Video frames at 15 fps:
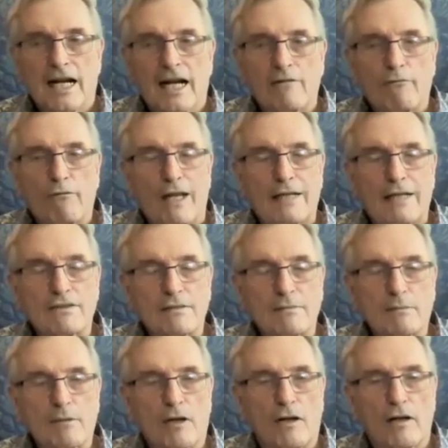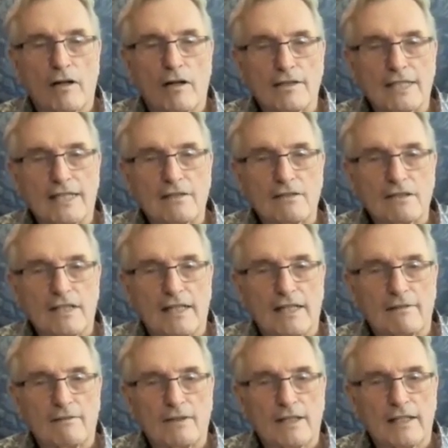I found some cards outside
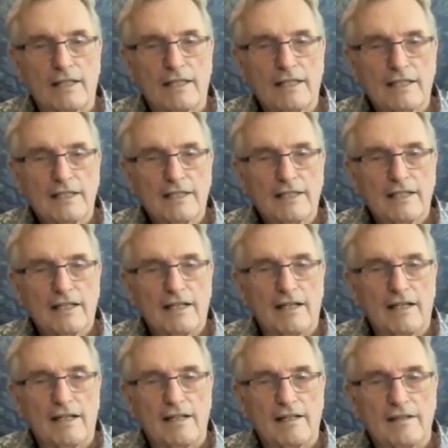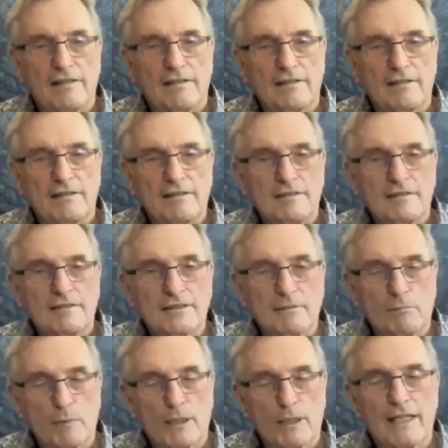of
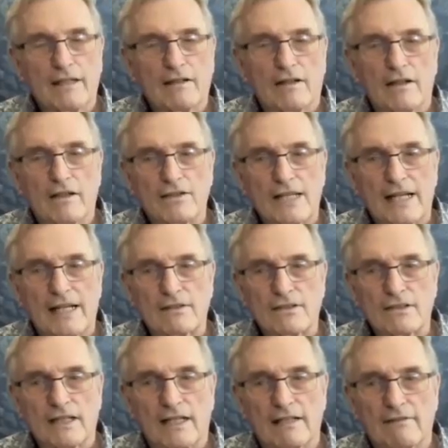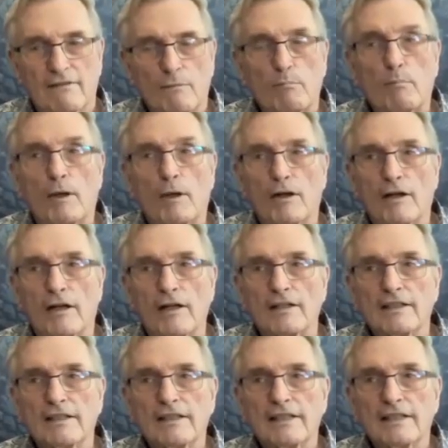some playing cards outside of a bar
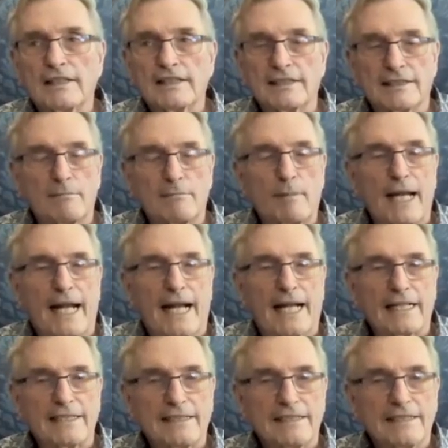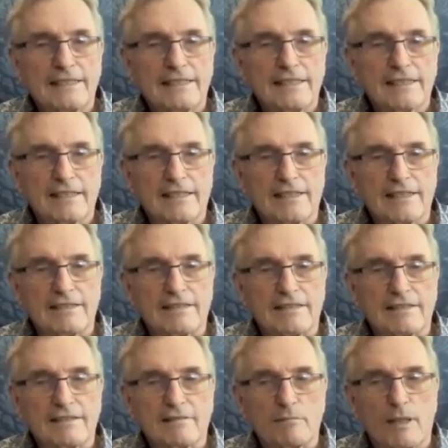in the back,
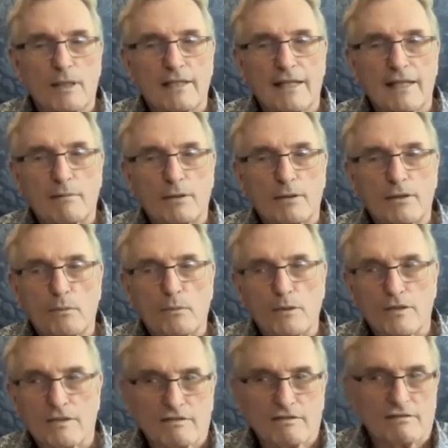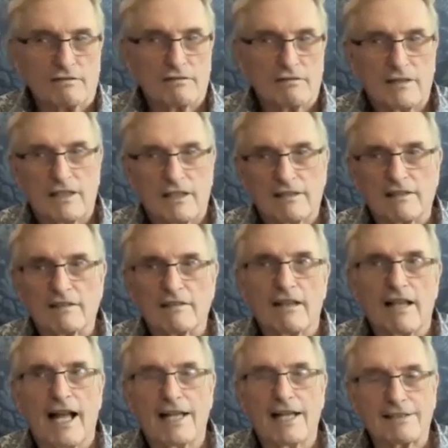because my neighborhood was not the
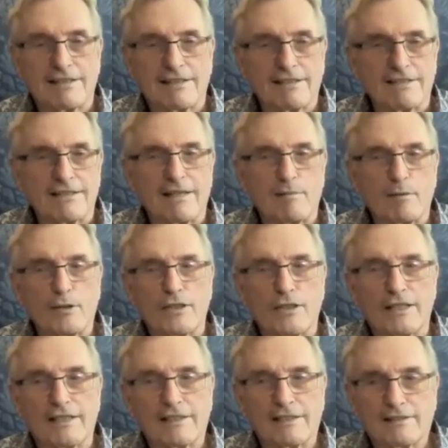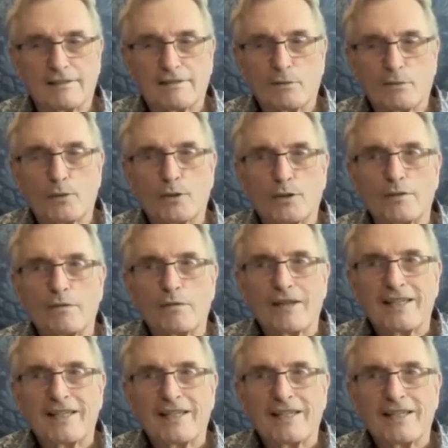classiest neighborhood in the world.